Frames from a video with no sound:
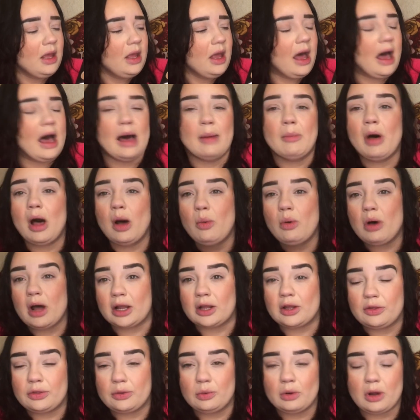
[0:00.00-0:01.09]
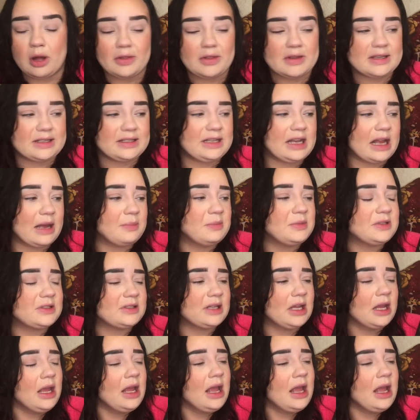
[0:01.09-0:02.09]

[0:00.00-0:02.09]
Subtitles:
I'll walk you through all the steps.